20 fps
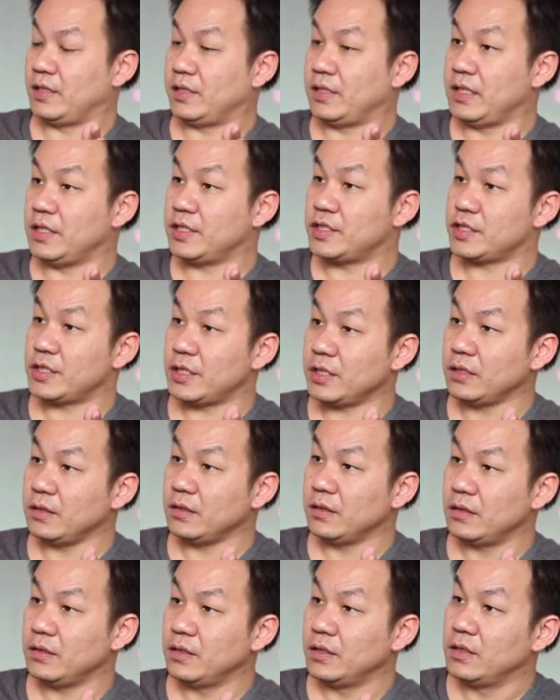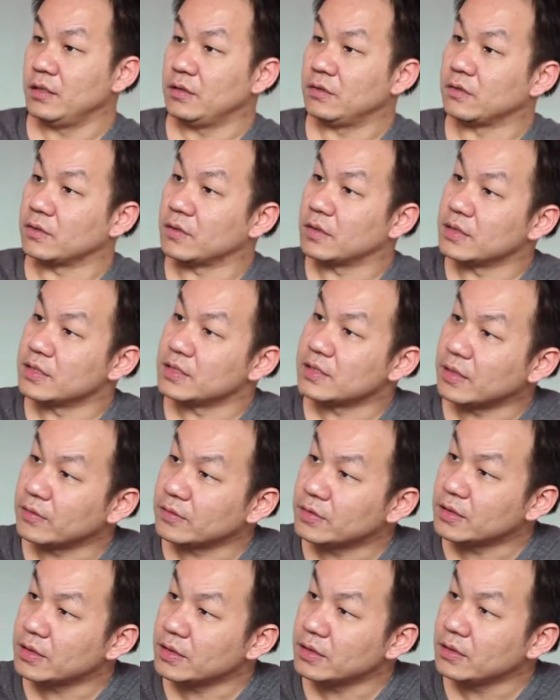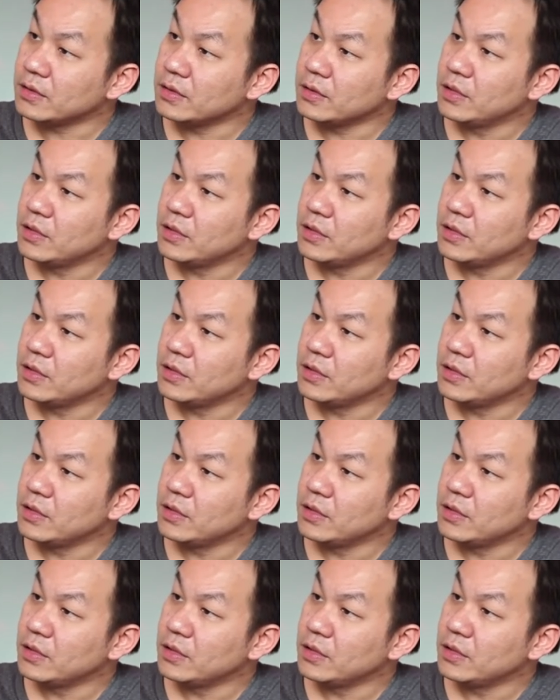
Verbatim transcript: Our words have meaning and power.